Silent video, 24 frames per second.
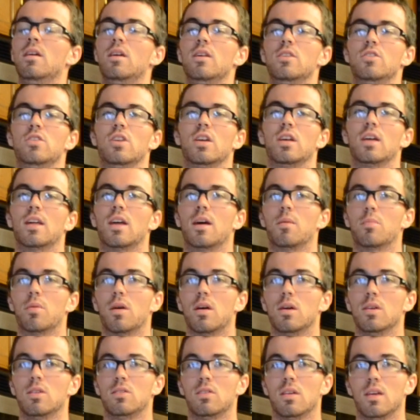Chicken, I'd
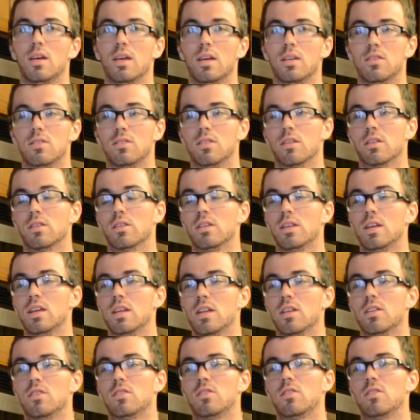probably say, is the
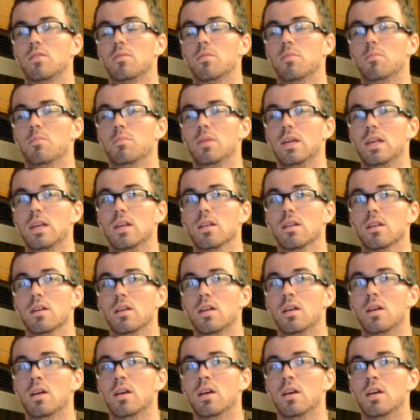leanest meat,
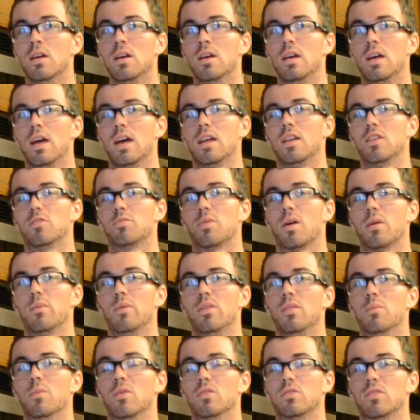and it's probably
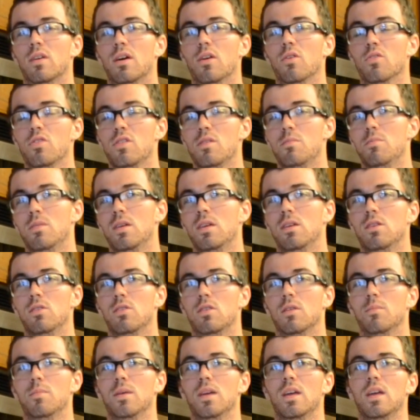the most healthy meat you
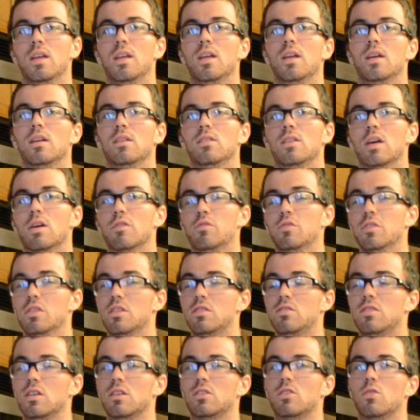could be eating. Definitely
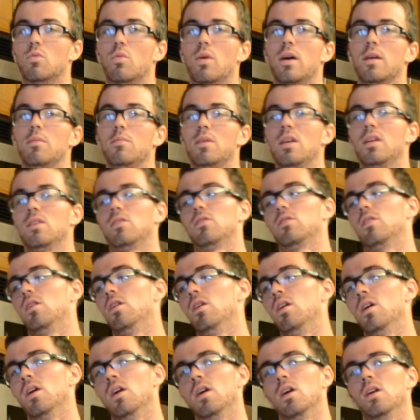stick to white meats.
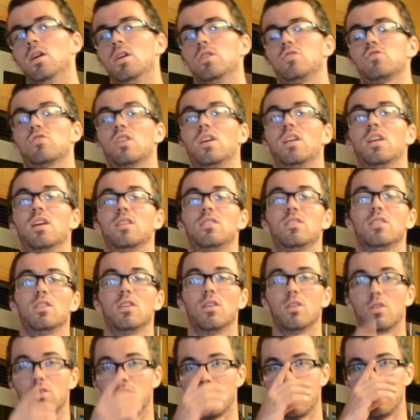Try not to
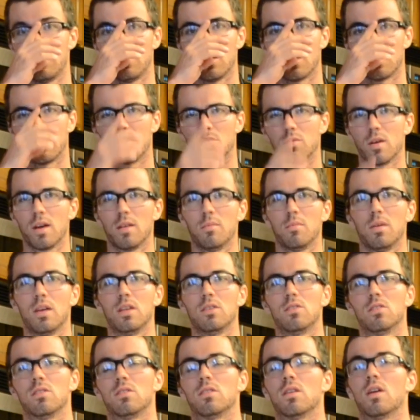go crazy on the red
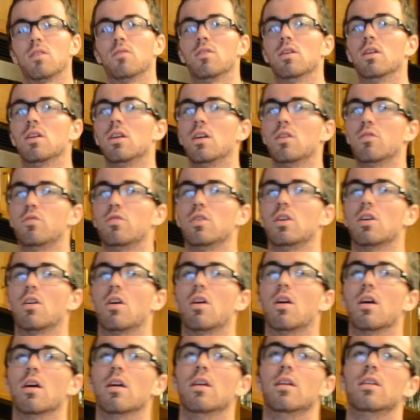meats. It's not very good for your
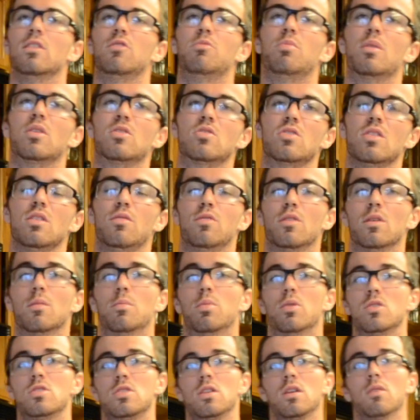heart, especially if you're
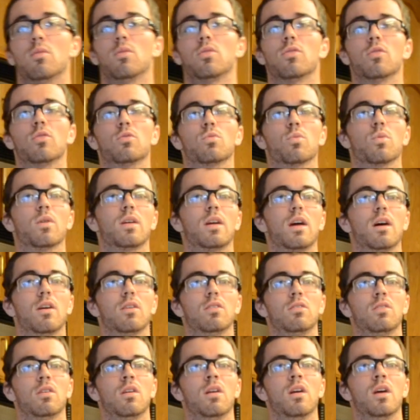pushing with those
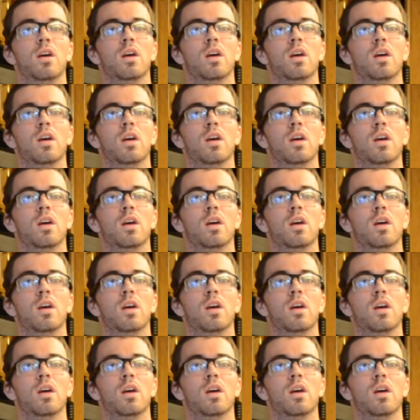workouts.